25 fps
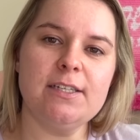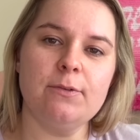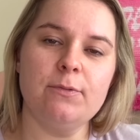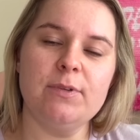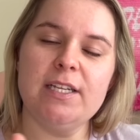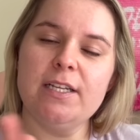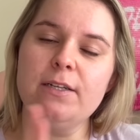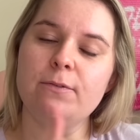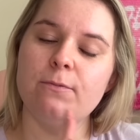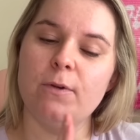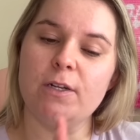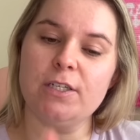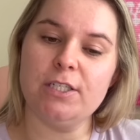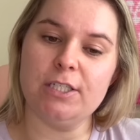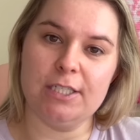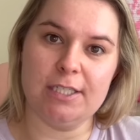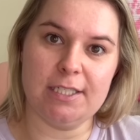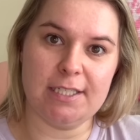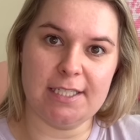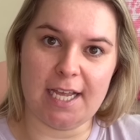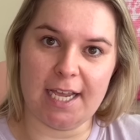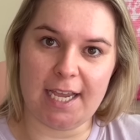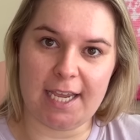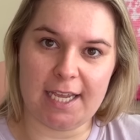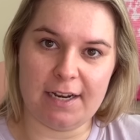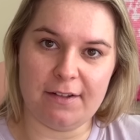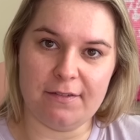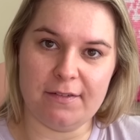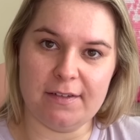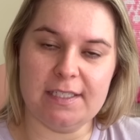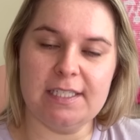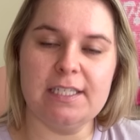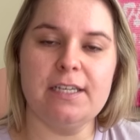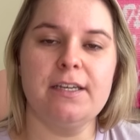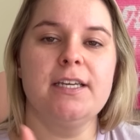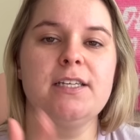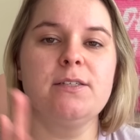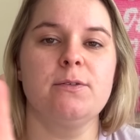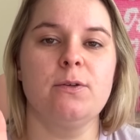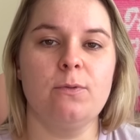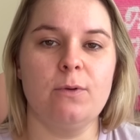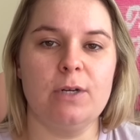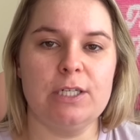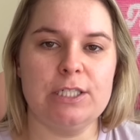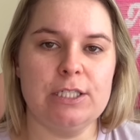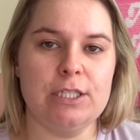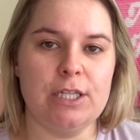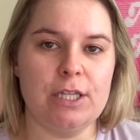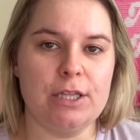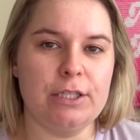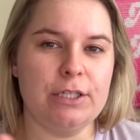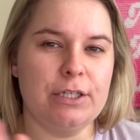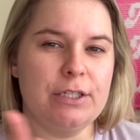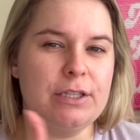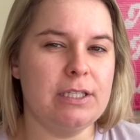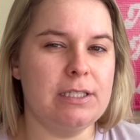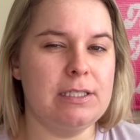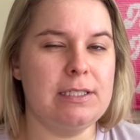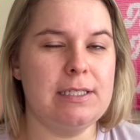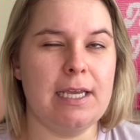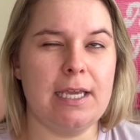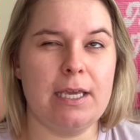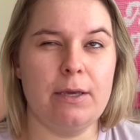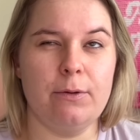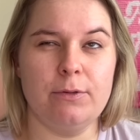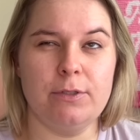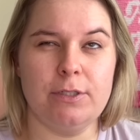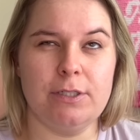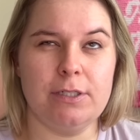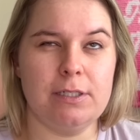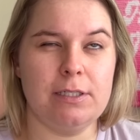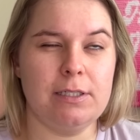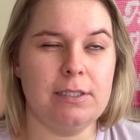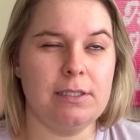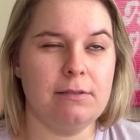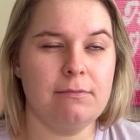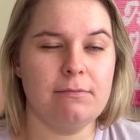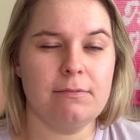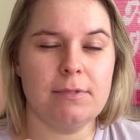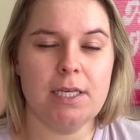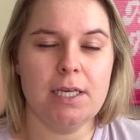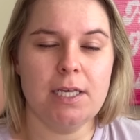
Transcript: We didn't watch the second of the series. We're watching the third. The second was just...